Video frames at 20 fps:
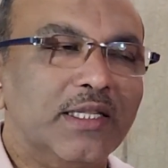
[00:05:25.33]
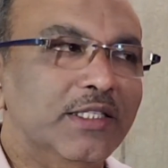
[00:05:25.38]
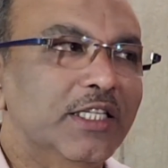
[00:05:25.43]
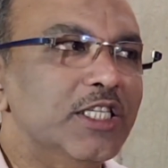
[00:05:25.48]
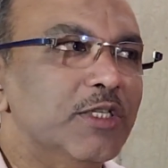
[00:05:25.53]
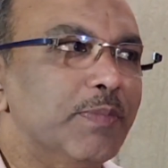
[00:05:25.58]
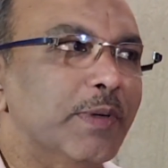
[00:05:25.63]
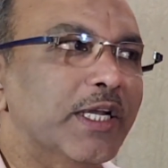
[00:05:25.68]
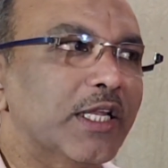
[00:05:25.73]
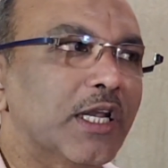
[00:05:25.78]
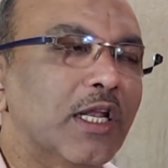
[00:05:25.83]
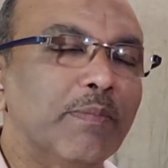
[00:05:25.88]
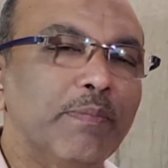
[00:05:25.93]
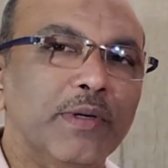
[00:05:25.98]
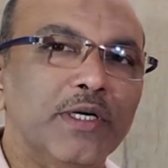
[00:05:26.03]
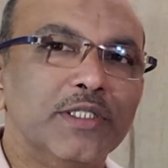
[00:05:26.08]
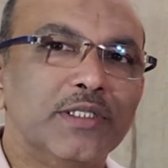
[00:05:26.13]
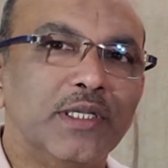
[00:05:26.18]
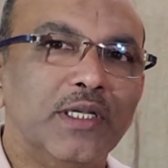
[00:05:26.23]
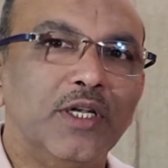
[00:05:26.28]
this particular
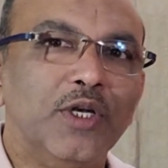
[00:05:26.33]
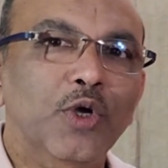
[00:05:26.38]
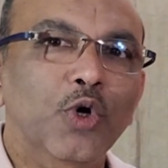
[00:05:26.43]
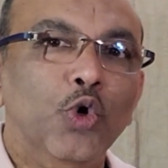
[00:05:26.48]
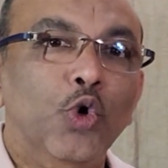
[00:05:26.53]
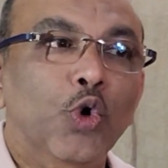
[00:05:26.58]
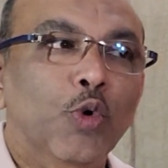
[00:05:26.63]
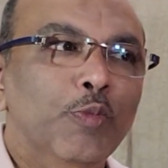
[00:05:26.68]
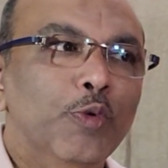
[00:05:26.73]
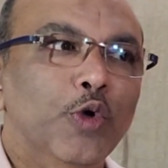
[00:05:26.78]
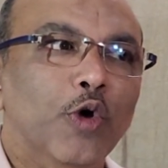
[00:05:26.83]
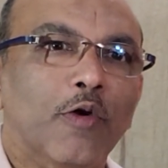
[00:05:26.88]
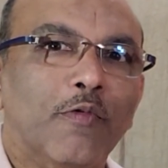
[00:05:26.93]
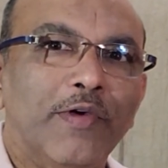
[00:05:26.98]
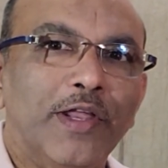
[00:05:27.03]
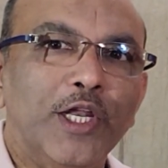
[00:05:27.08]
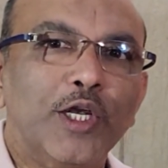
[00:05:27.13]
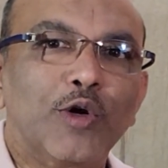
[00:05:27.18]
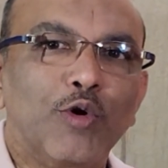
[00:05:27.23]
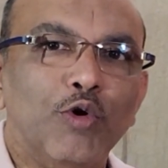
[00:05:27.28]
person whom you are
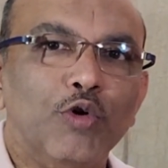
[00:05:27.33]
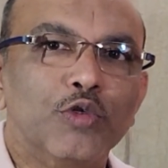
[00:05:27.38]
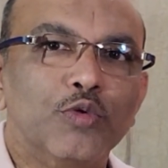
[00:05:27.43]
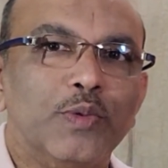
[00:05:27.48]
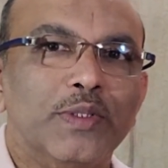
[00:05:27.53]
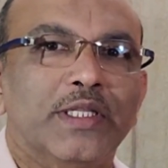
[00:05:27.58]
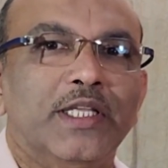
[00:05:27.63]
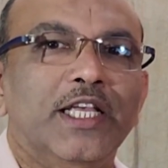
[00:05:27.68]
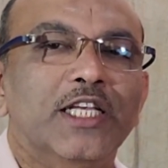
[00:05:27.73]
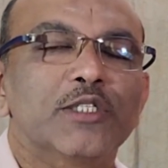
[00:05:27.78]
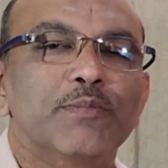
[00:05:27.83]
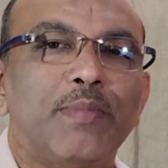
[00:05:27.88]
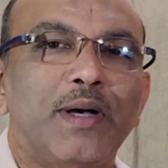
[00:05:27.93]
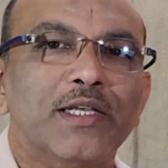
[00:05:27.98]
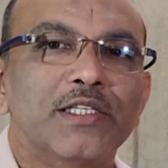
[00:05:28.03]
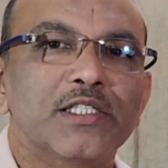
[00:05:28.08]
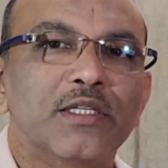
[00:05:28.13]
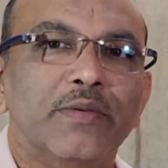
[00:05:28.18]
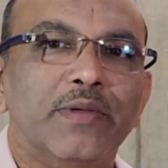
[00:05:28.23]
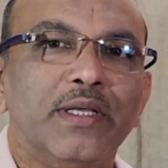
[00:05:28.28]
very close with, he has
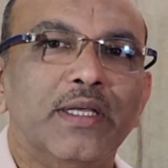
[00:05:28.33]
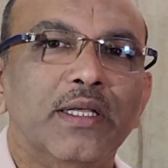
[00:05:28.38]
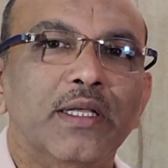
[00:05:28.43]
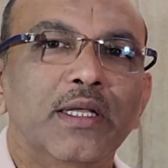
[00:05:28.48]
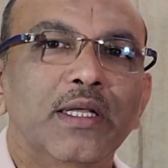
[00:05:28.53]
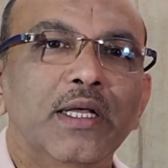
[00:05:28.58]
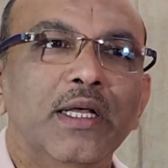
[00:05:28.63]
passed away.